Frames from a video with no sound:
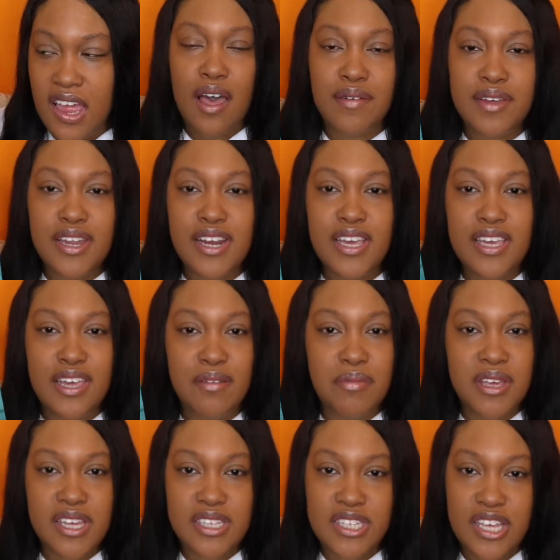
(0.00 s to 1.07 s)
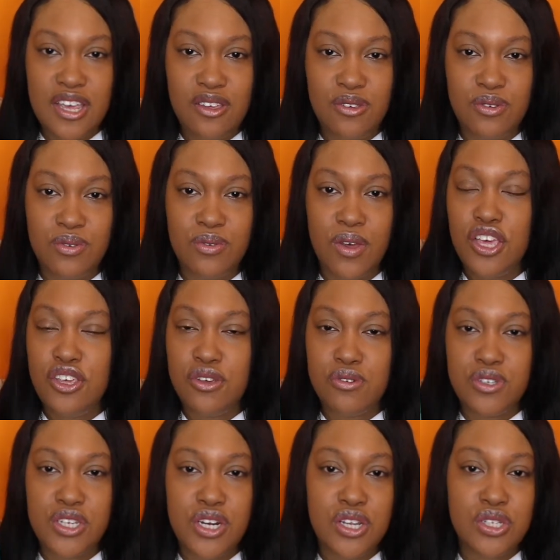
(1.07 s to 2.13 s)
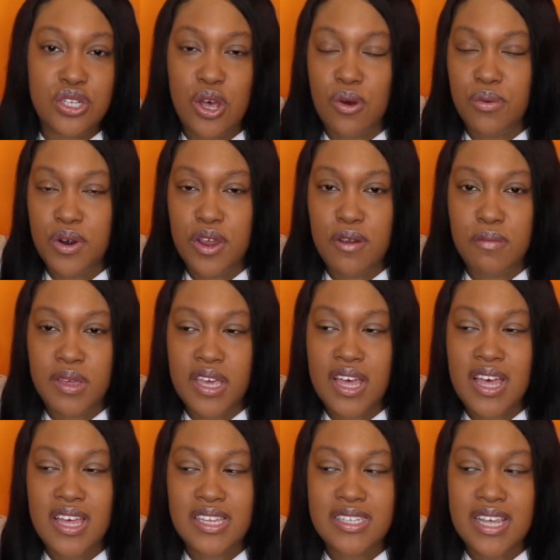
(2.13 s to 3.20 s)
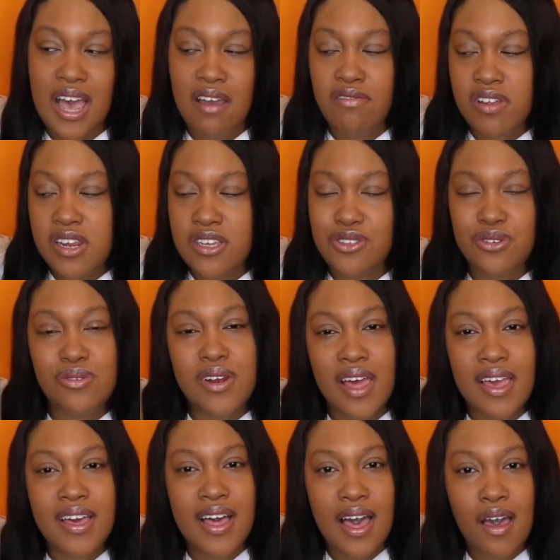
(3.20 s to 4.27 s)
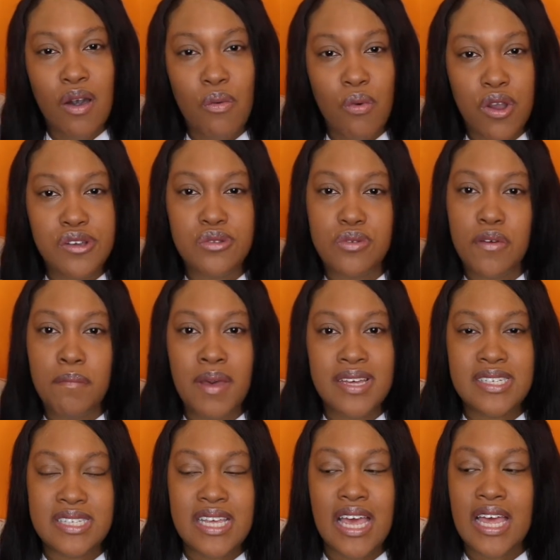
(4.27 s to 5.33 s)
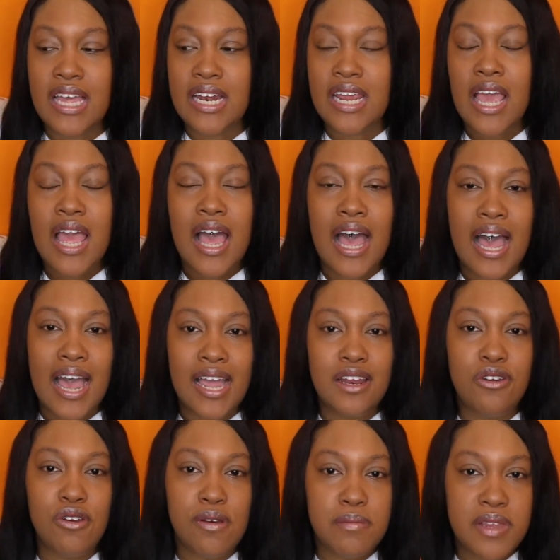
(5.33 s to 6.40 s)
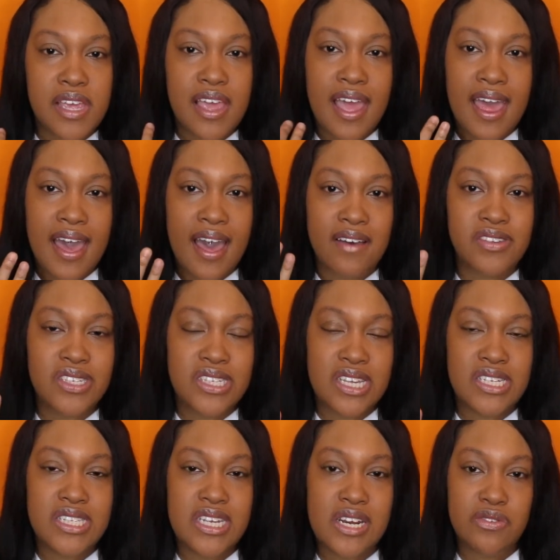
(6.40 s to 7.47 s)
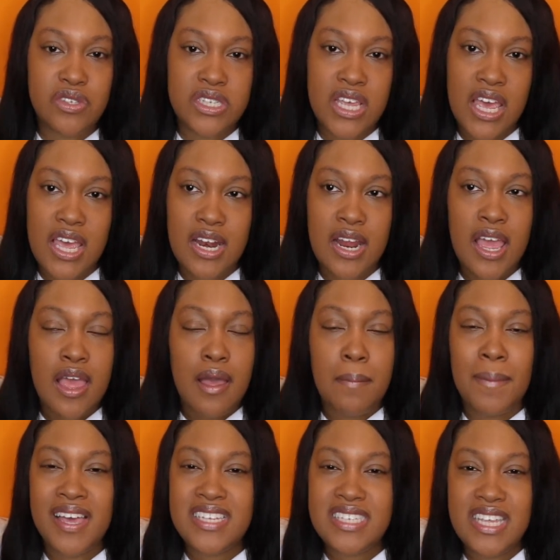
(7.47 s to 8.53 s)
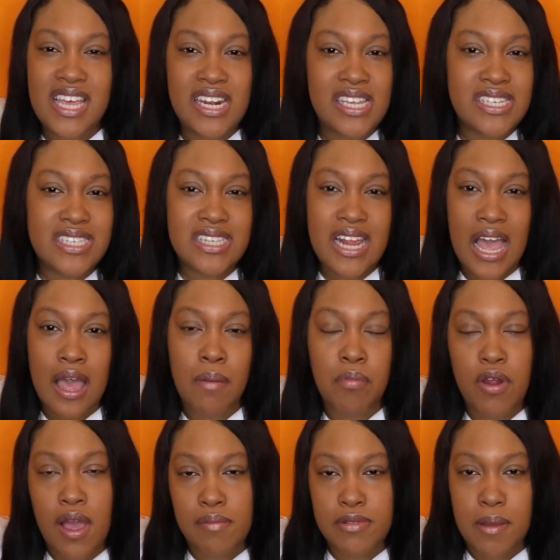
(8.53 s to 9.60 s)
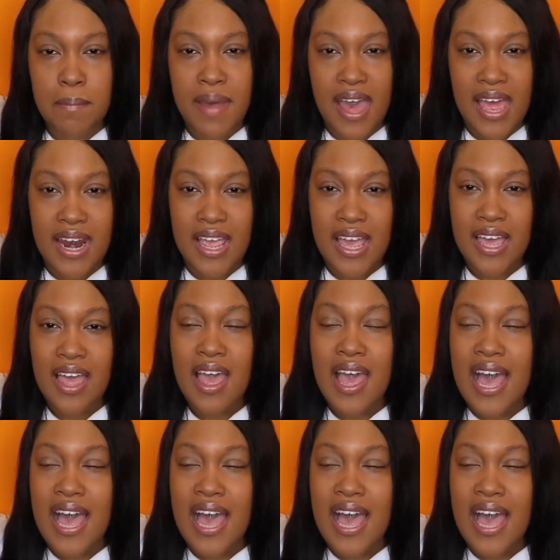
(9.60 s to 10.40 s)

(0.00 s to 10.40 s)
I'm gonna continue using a toner because I really do like how it works with my skin. I normally have sensitive skin. My skin is not problematic.